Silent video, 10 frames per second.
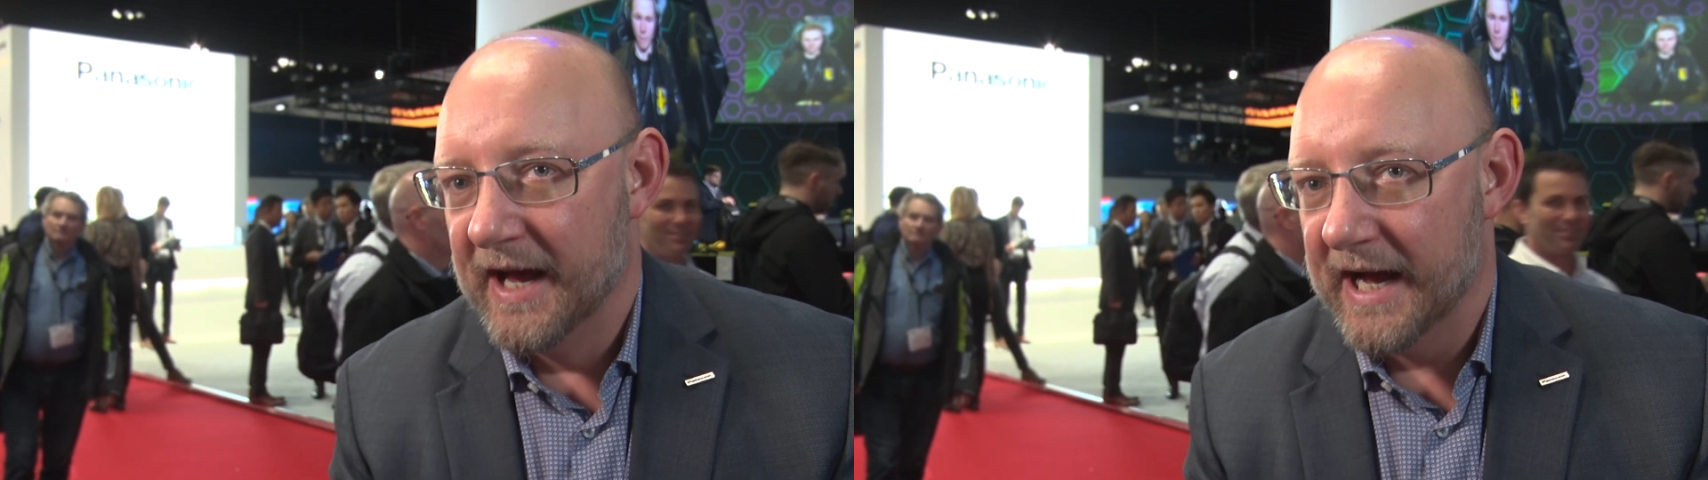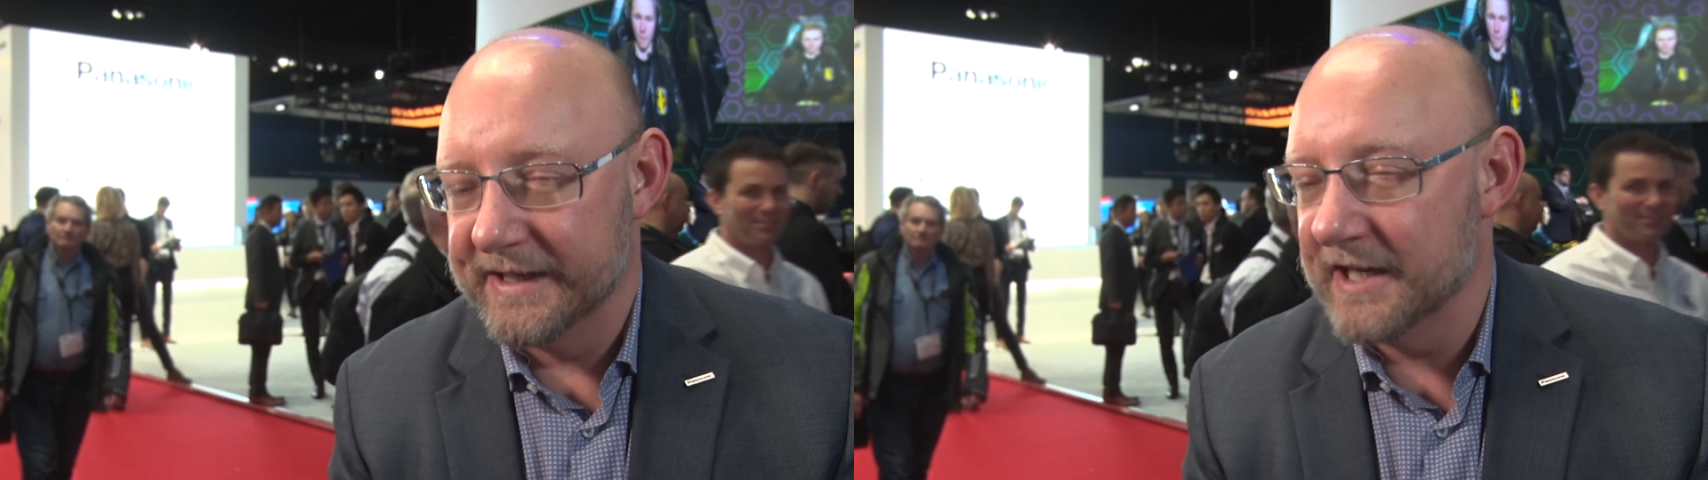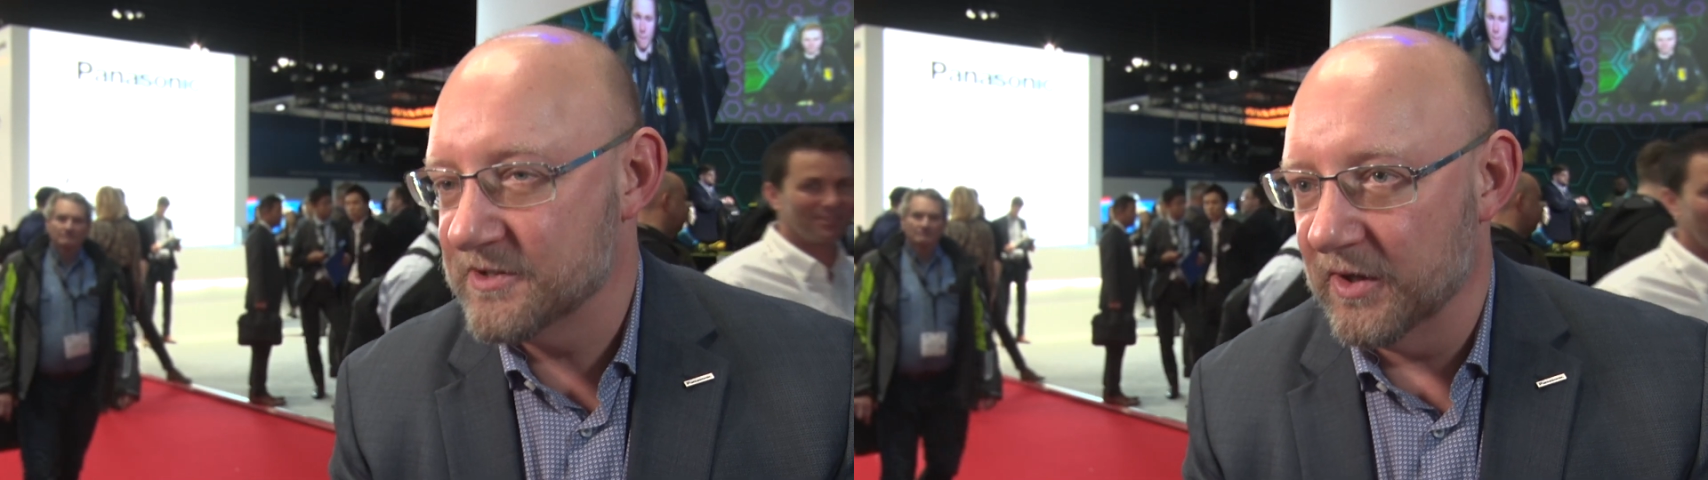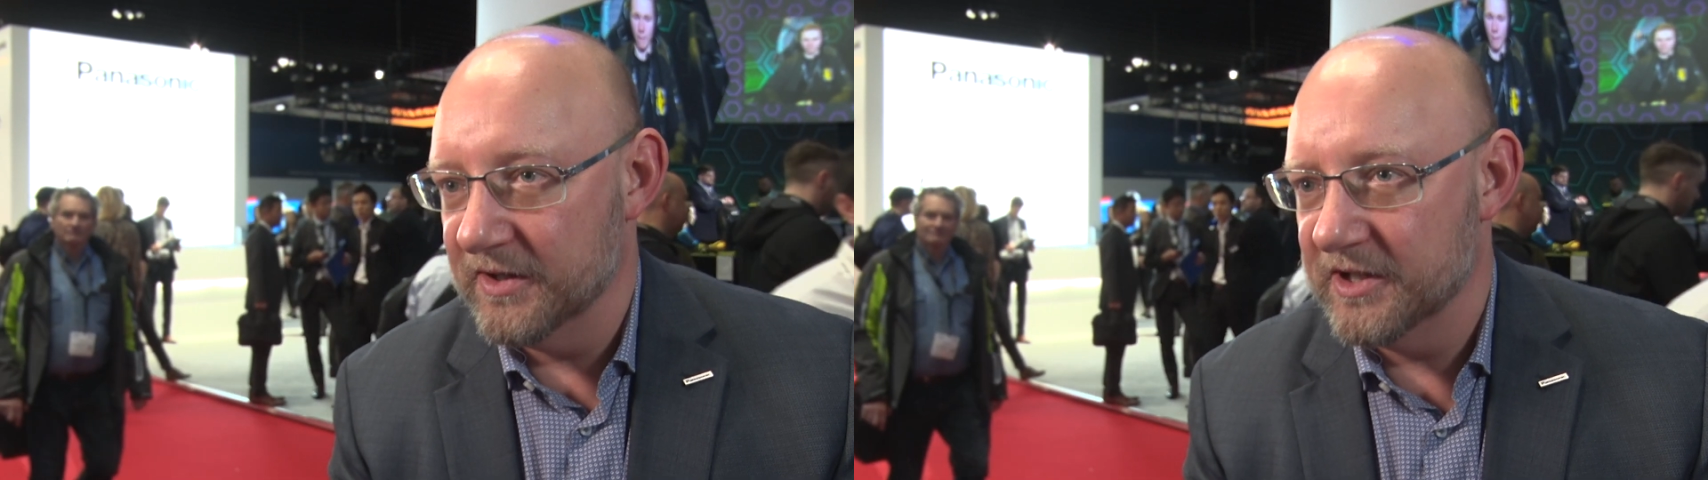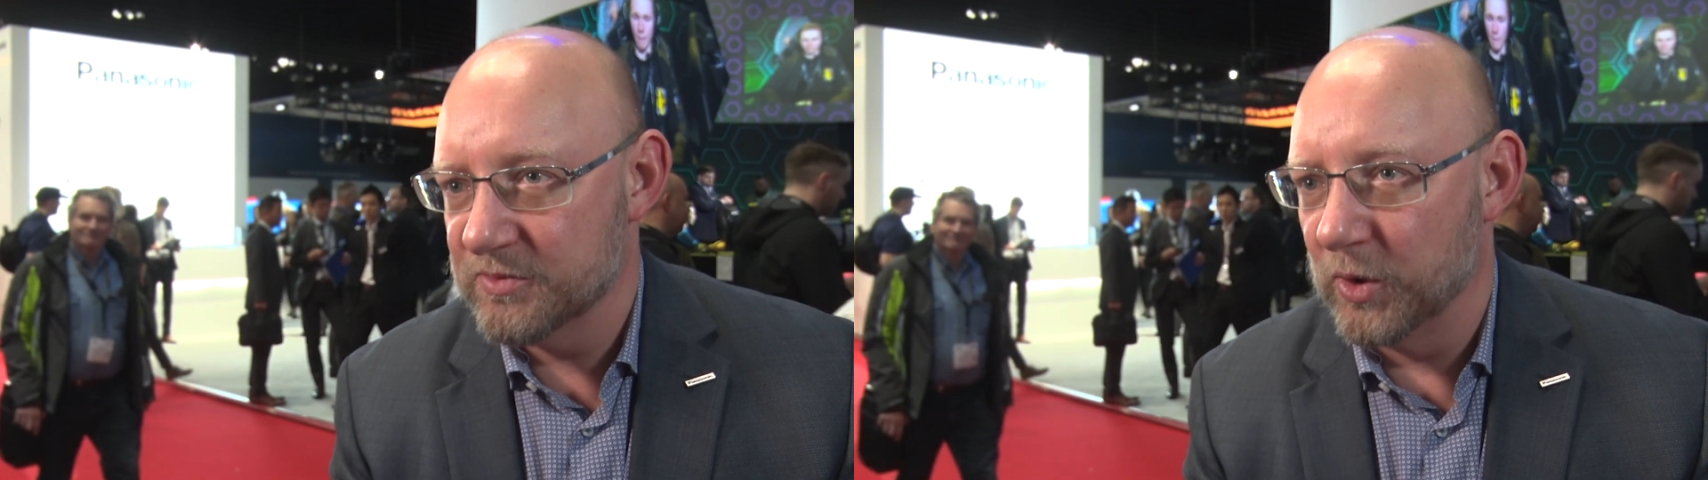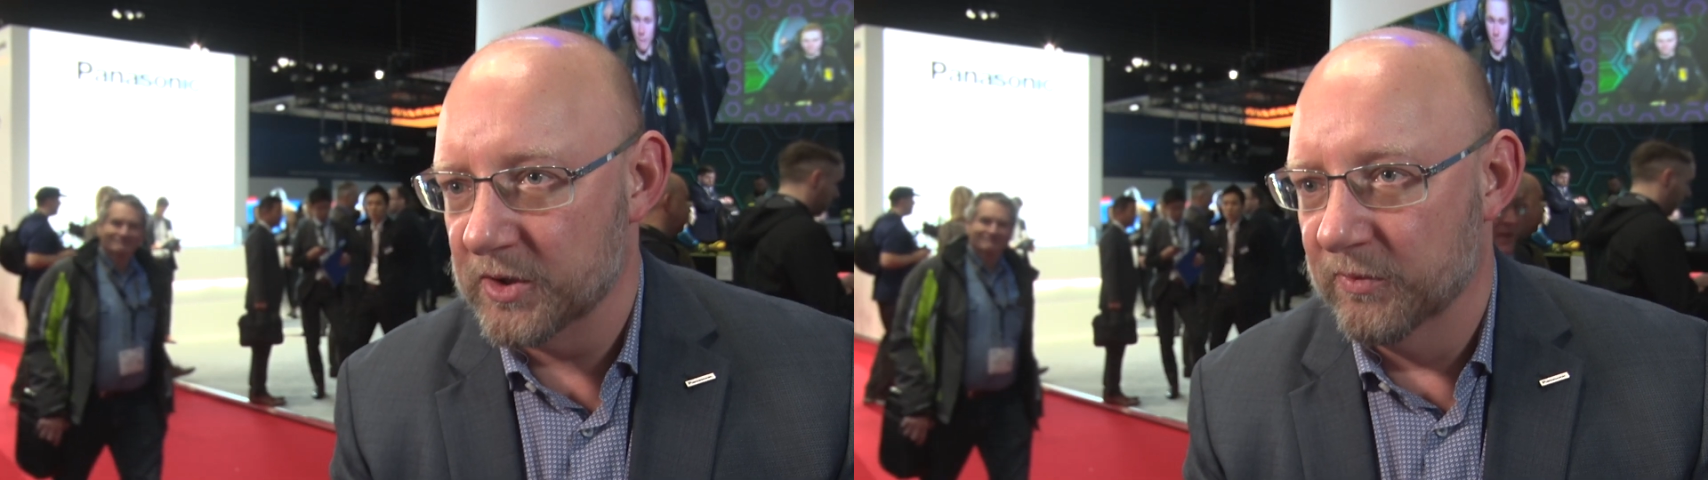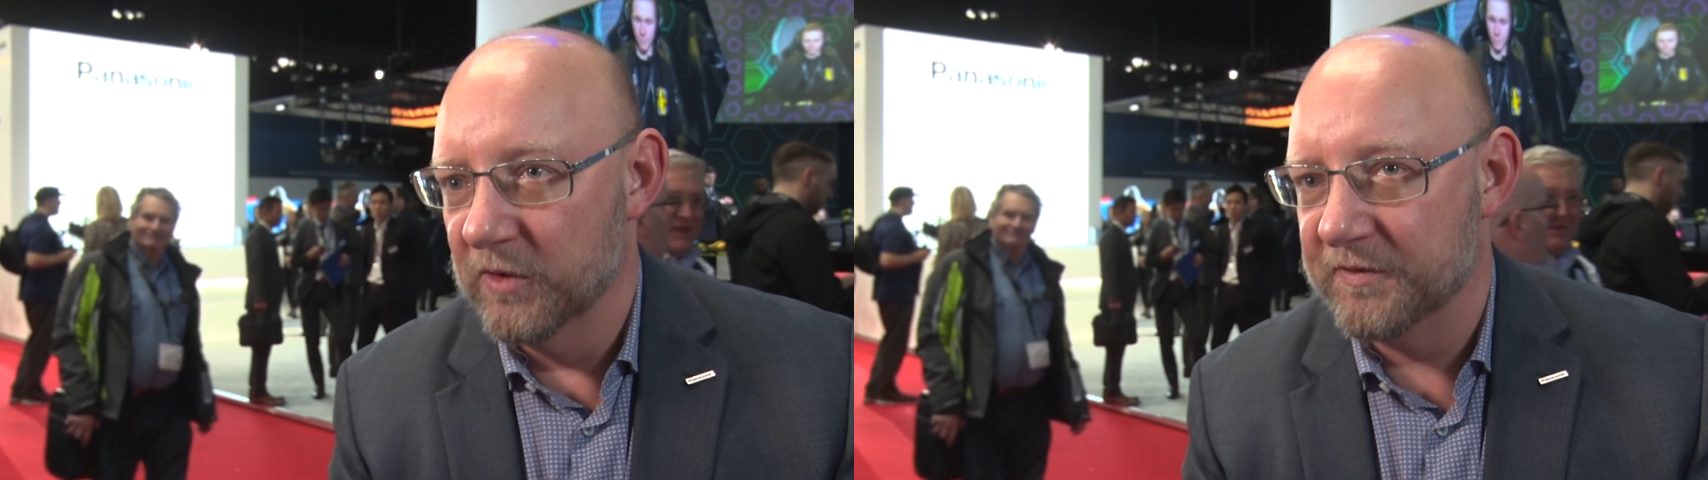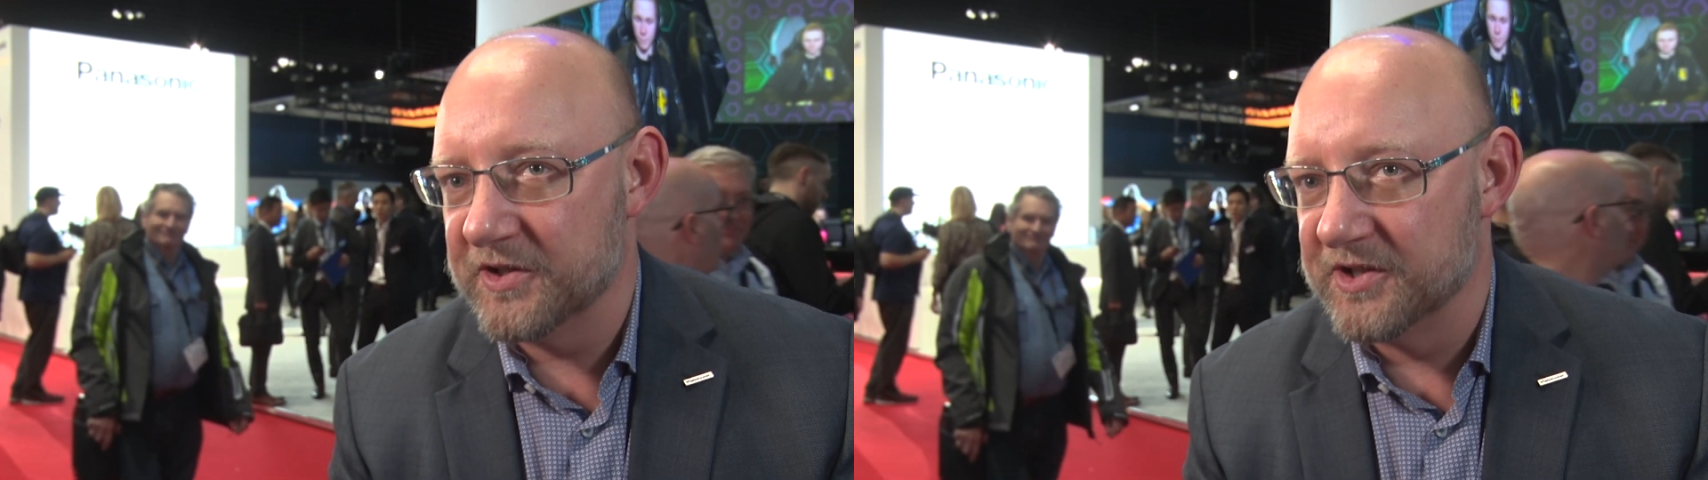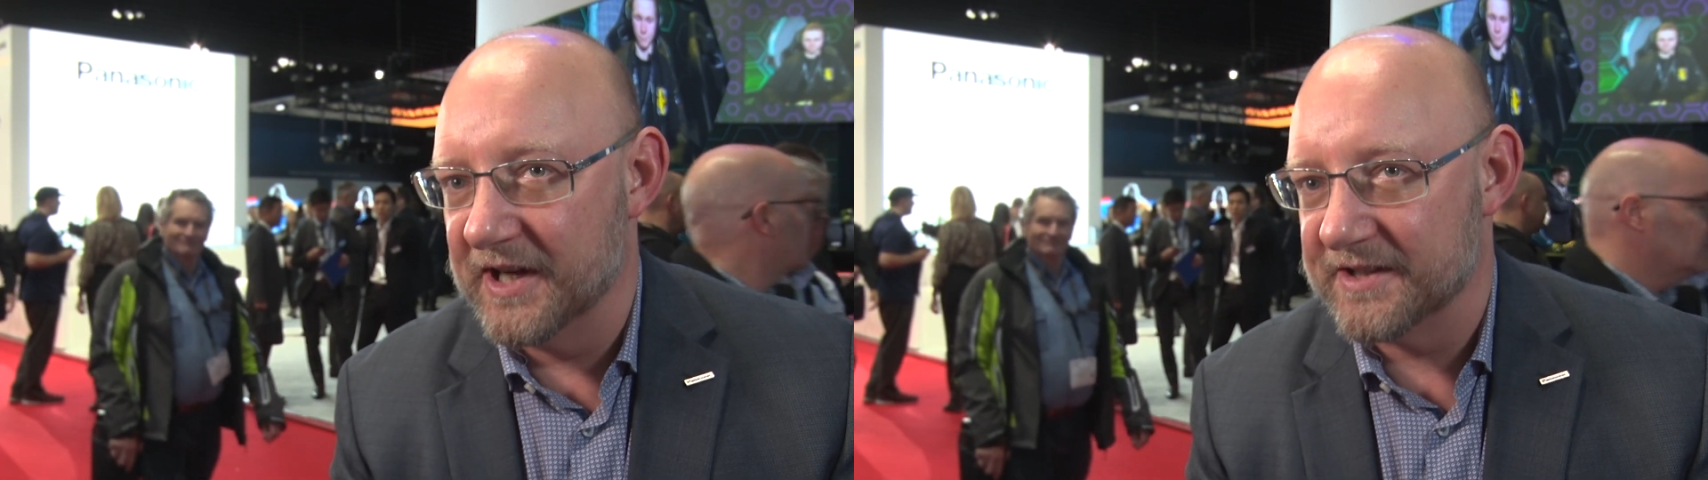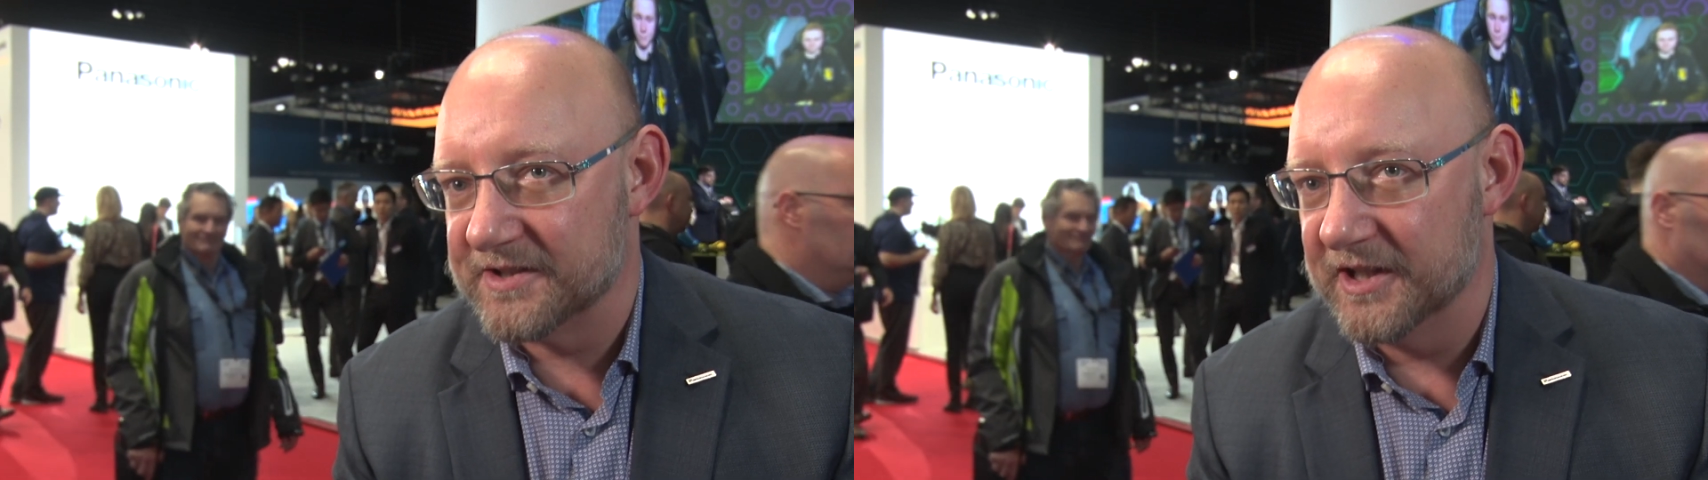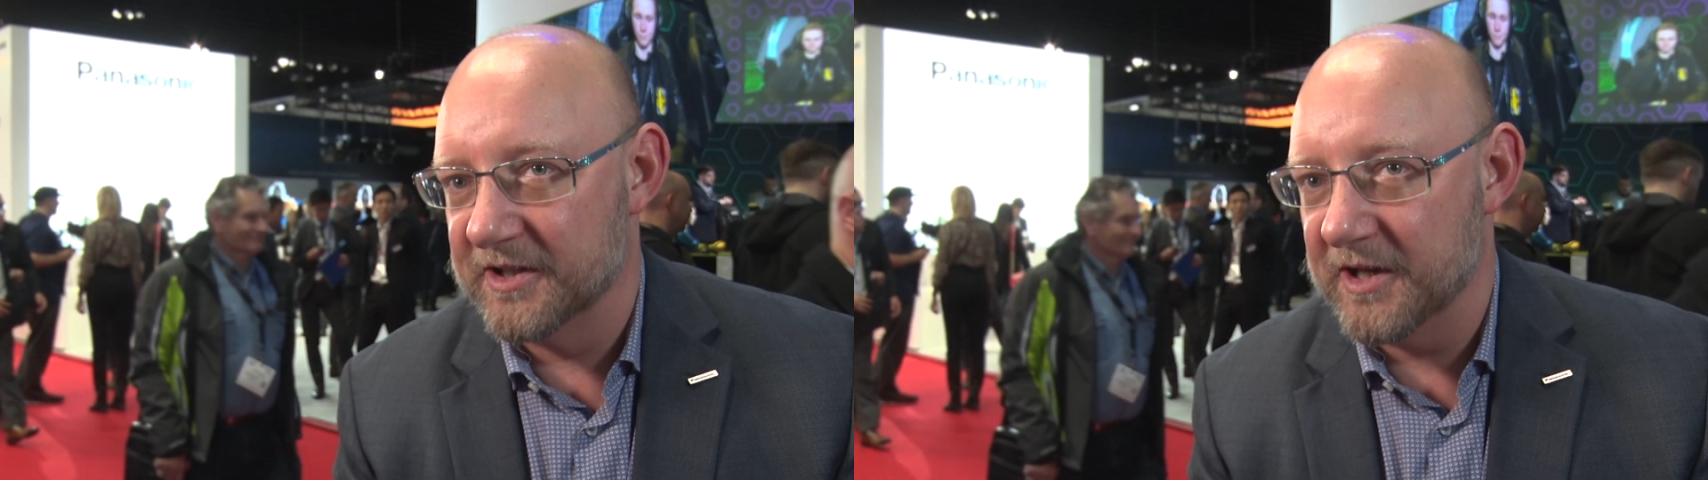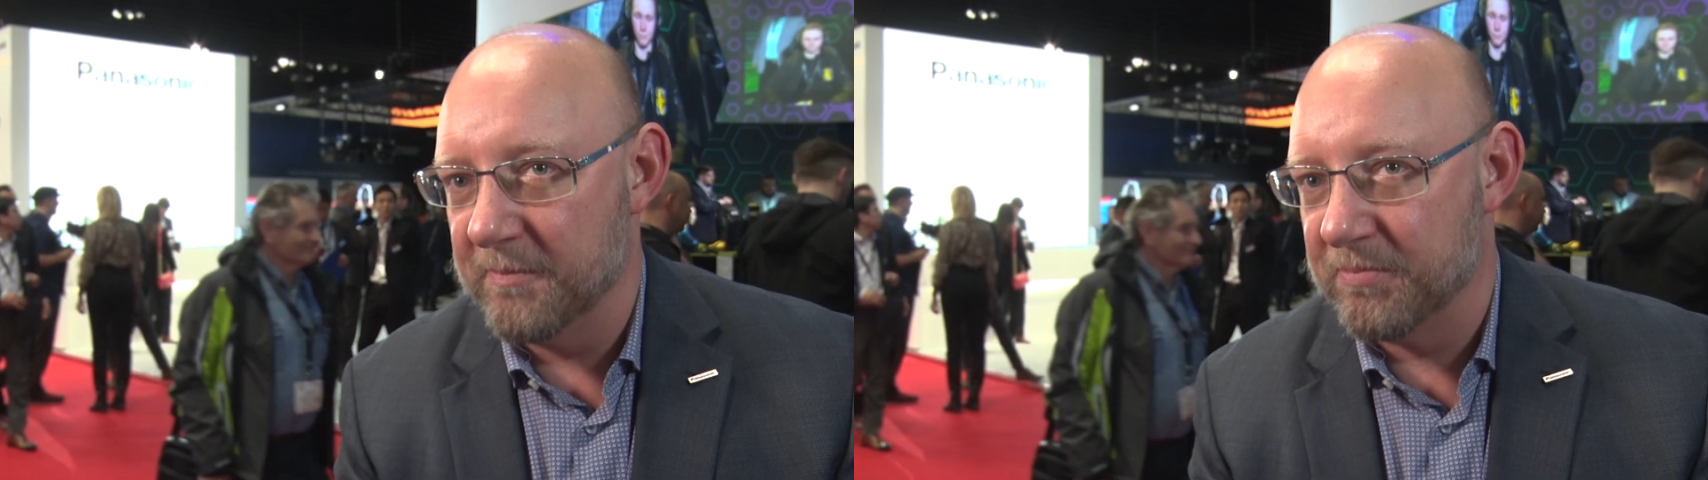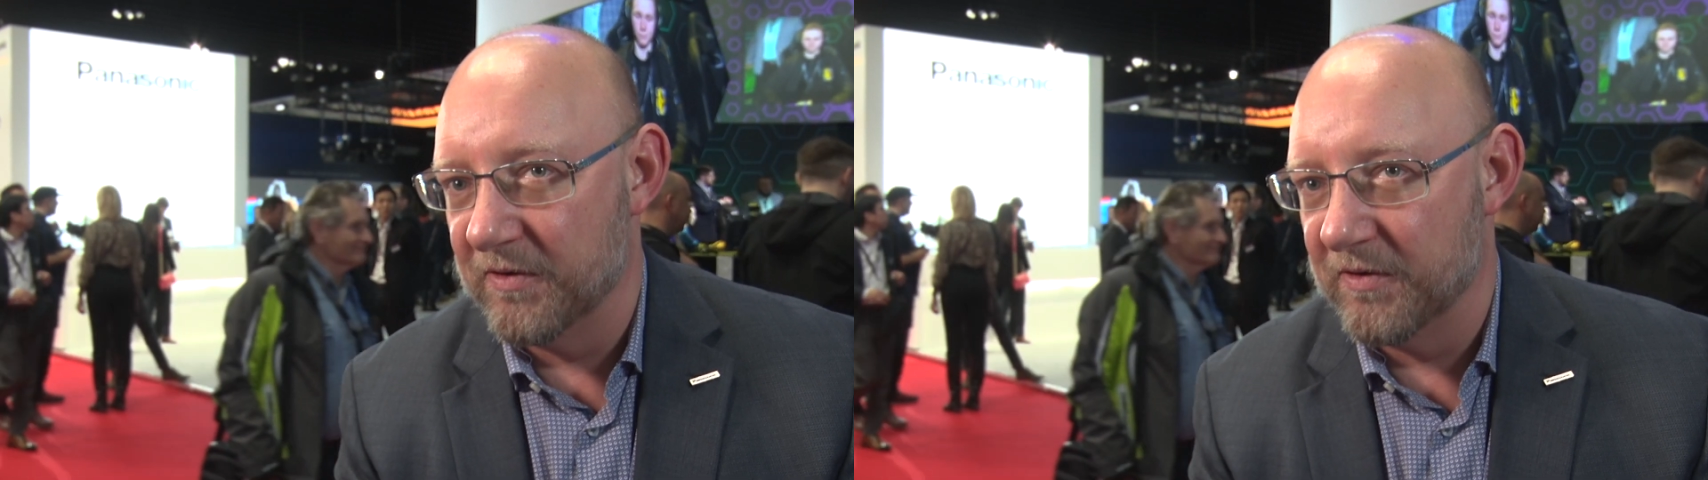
And that is what the Wolf Vision does. It, it